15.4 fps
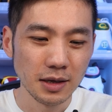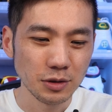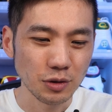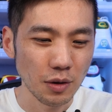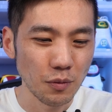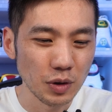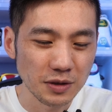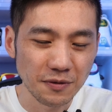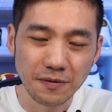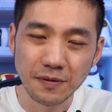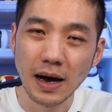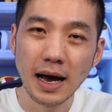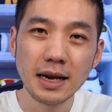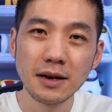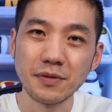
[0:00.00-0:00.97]
so I was
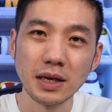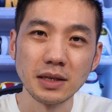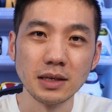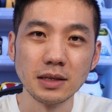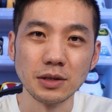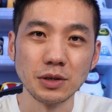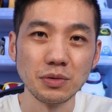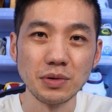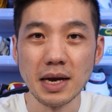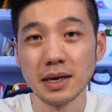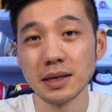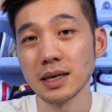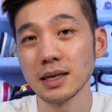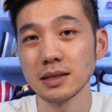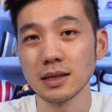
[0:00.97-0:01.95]
fine if they didn't do
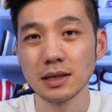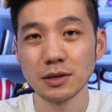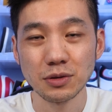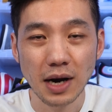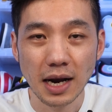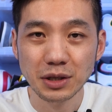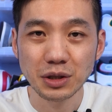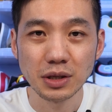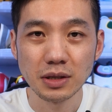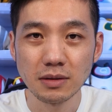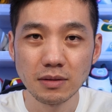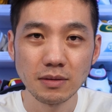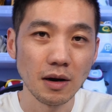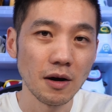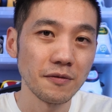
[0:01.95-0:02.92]
anything to the
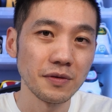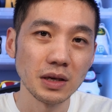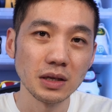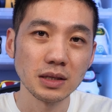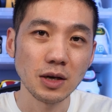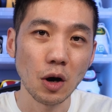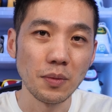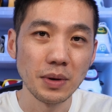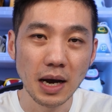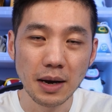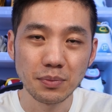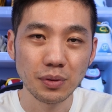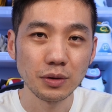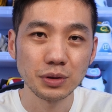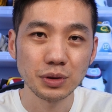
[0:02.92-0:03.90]
traction of this Kobe
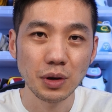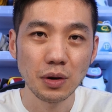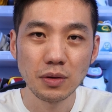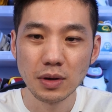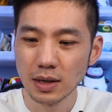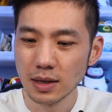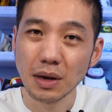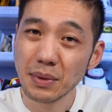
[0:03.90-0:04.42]
nine Protro.